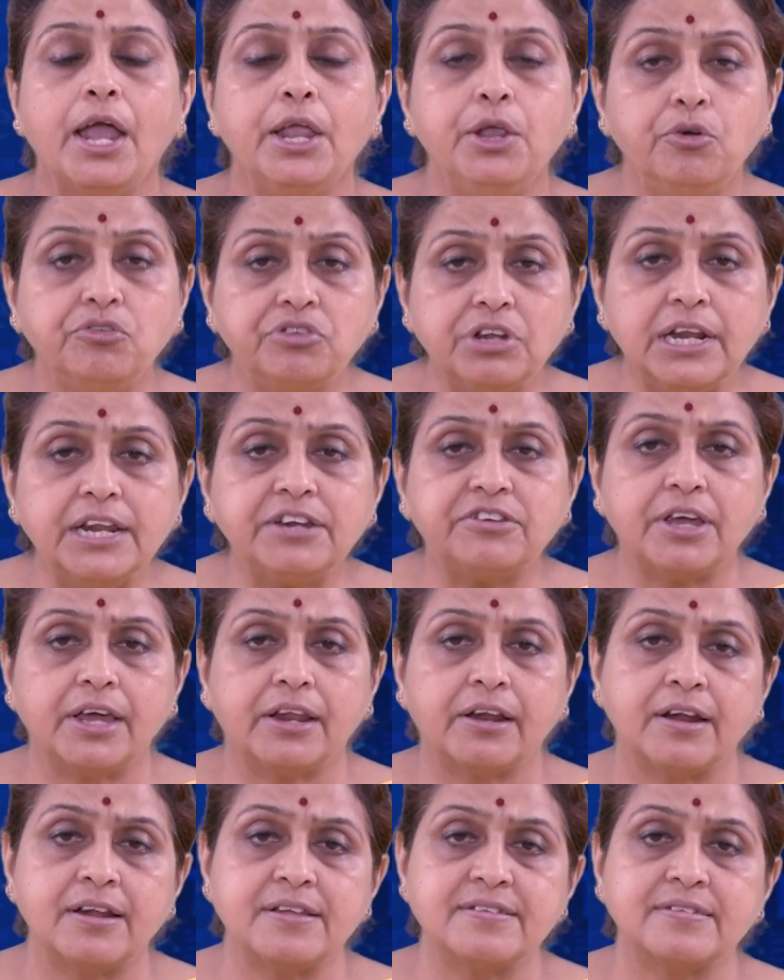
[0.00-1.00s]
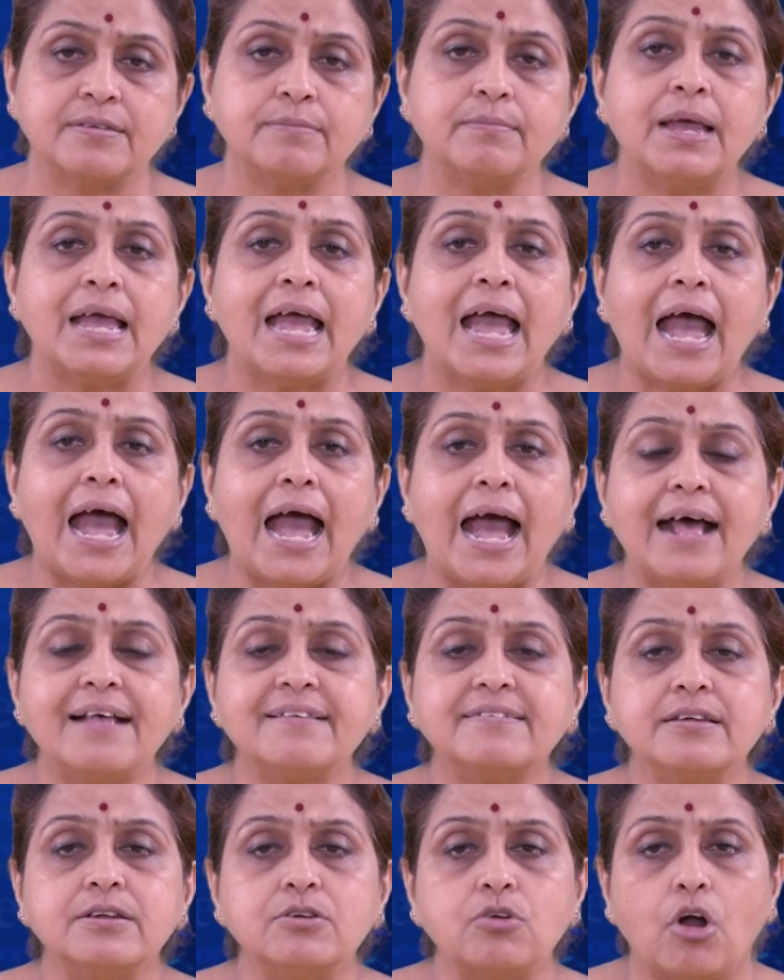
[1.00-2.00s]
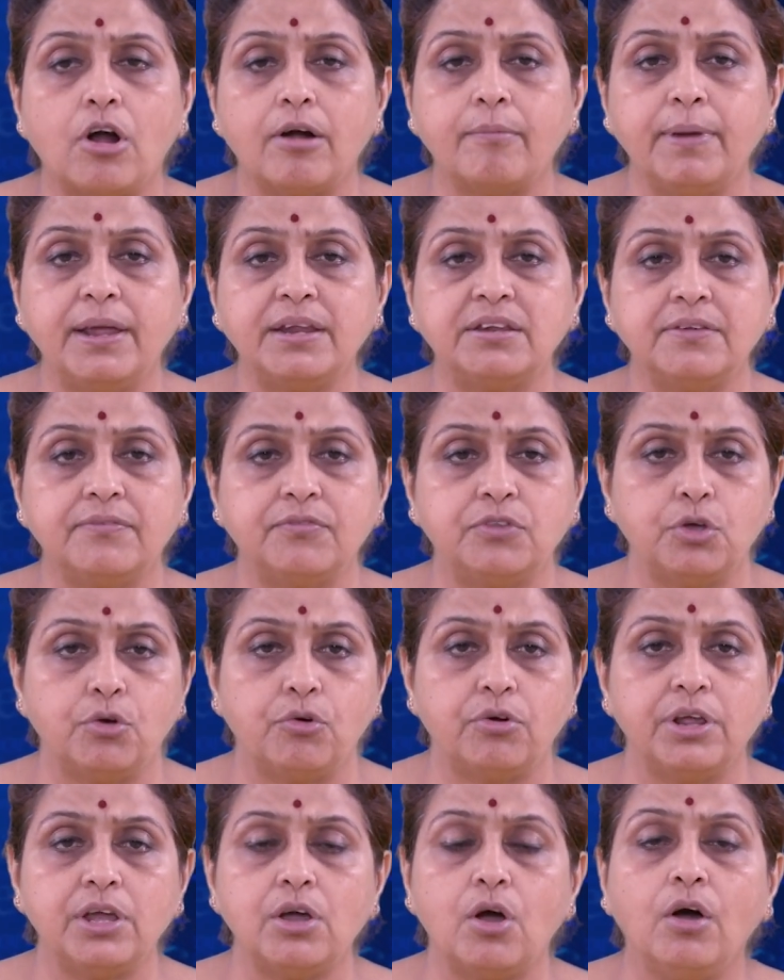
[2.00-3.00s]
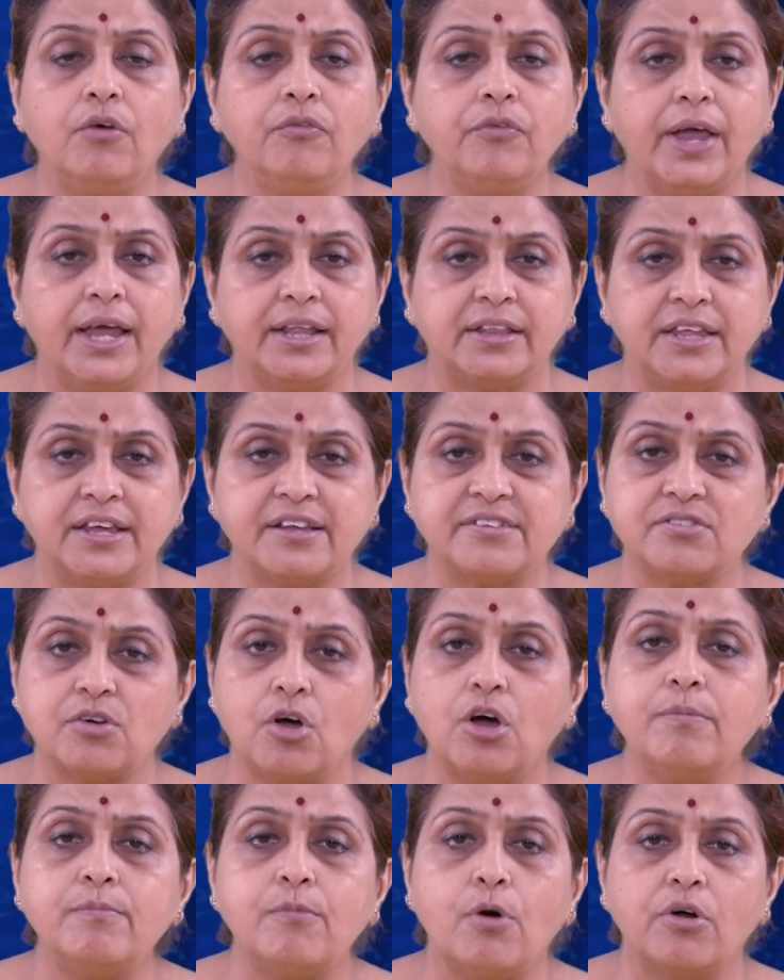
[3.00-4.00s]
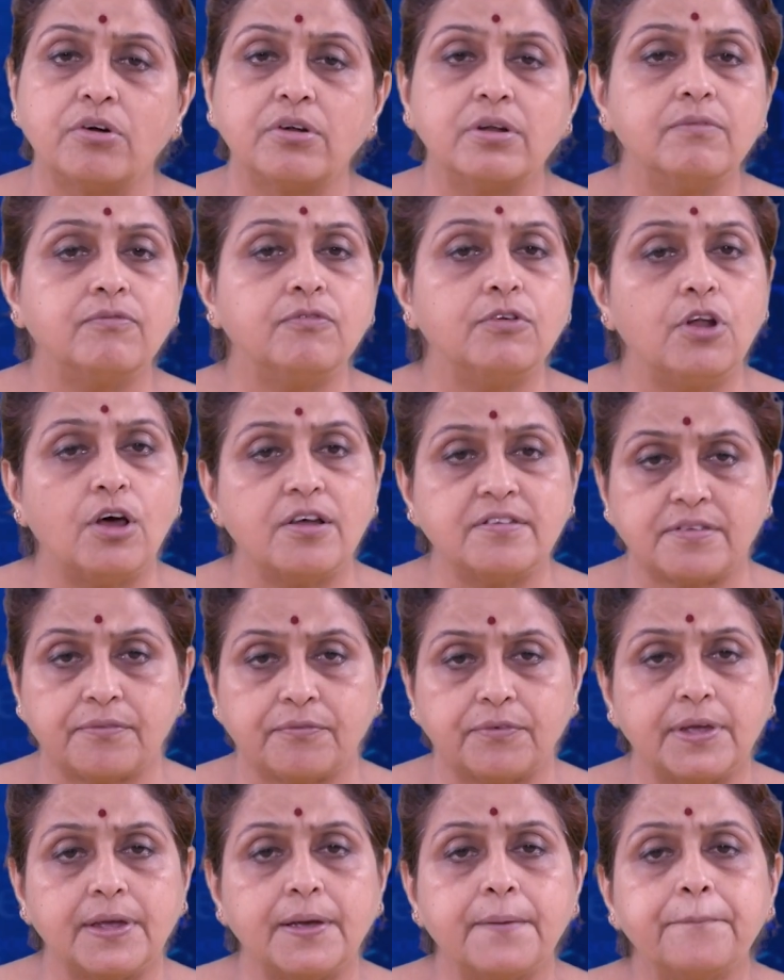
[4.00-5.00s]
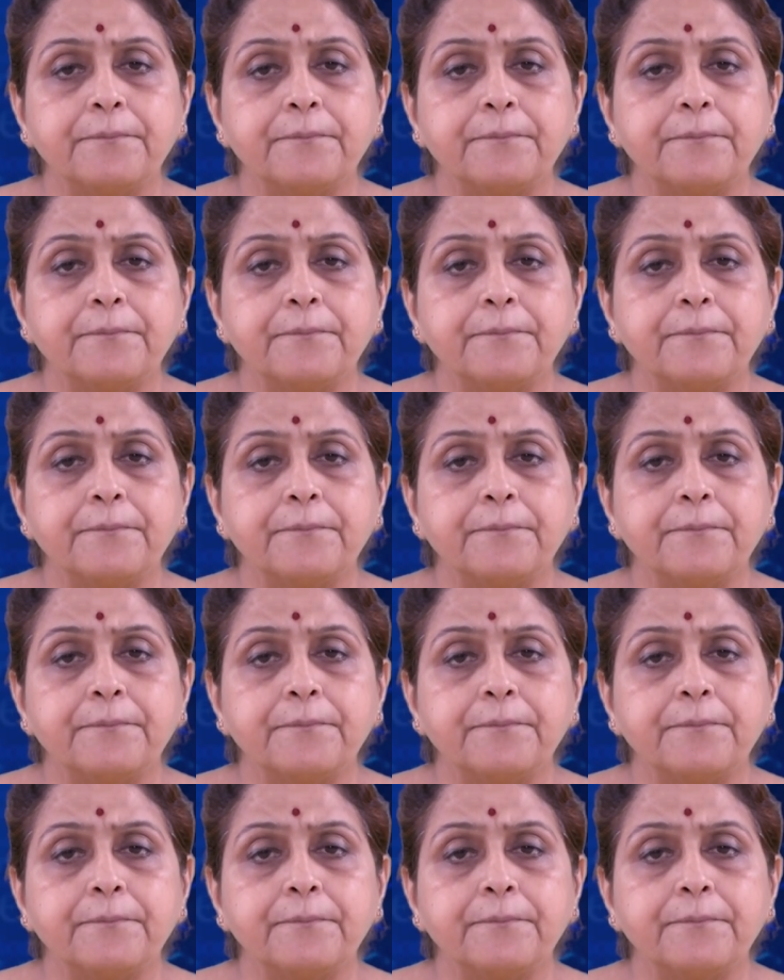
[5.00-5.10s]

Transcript: utilitarianism as a normative theory of ethics or moral philosophy.